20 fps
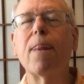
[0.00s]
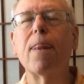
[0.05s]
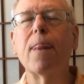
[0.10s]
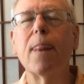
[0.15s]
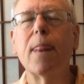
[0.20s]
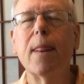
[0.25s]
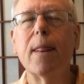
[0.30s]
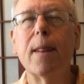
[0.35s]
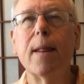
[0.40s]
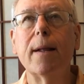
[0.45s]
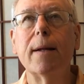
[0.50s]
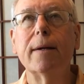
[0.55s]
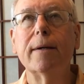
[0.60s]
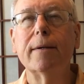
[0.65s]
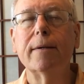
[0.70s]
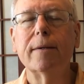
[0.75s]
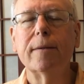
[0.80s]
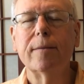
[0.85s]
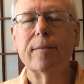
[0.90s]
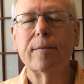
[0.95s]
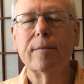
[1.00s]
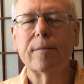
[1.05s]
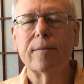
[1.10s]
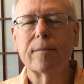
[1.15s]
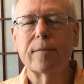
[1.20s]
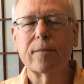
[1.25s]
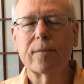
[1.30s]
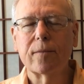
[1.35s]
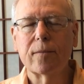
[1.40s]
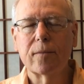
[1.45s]

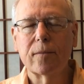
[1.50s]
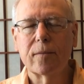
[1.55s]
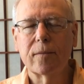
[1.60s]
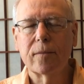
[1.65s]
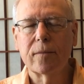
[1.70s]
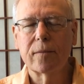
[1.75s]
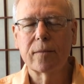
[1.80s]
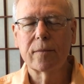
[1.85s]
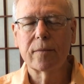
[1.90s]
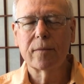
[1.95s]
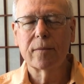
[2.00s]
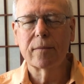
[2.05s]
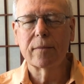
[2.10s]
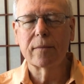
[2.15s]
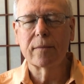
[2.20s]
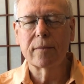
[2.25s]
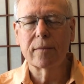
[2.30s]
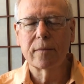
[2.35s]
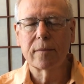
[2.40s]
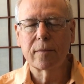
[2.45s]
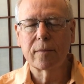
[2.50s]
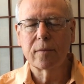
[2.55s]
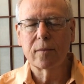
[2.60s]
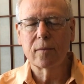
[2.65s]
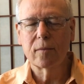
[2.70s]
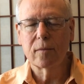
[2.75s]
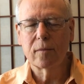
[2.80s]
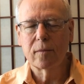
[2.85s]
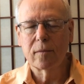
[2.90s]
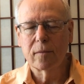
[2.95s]

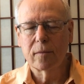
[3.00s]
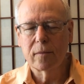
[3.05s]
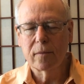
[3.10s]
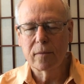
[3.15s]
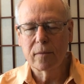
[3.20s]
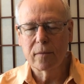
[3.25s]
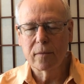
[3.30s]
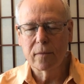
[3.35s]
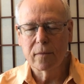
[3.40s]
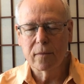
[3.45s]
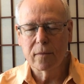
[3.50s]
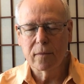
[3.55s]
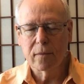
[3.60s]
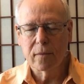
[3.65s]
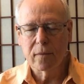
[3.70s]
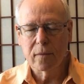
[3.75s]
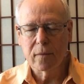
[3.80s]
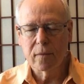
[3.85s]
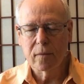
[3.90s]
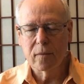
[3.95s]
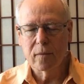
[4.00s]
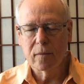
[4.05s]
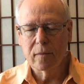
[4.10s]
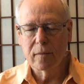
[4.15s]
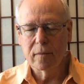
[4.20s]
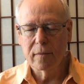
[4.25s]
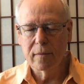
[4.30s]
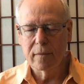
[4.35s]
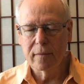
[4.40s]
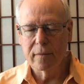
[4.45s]

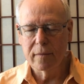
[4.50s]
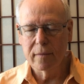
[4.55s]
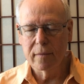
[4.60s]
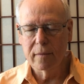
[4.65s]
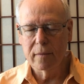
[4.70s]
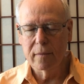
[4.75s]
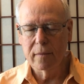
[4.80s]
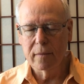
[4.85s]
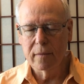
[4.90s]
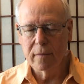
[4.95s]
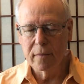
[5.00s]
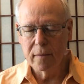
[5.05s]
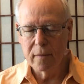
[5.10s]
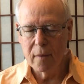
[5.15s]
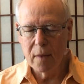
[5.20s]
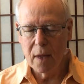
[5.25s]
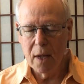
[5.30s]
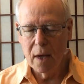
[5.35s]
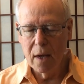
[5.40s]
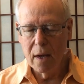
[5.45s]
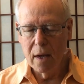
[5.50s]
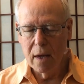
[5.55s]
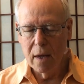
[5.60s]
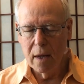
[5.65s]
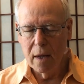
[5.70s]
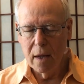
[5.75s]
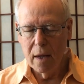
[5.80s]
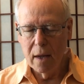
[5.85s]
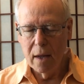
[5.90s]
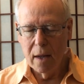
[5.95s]

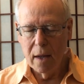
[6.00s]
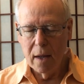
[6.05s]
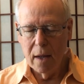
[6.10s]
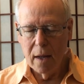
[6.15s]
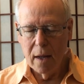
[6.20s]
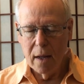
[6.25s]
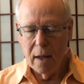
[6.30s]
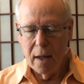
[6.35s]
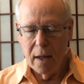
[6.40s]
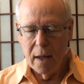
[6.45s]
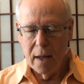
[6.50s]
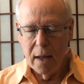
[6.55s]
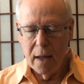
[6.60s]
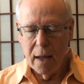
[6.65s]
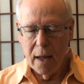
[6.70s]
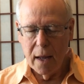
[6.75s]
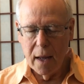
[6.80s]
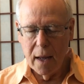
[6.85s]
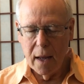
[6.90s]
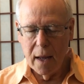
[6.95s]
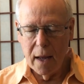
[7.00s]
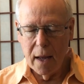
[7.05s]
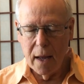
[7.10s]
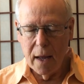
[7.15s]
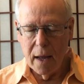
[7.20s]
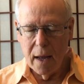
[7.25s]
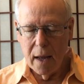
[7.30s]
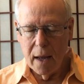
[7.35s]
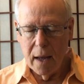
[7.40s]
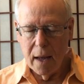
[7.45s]

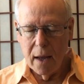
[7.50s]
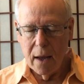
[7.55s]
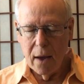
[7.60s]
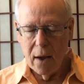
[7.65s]
Nobody speaks.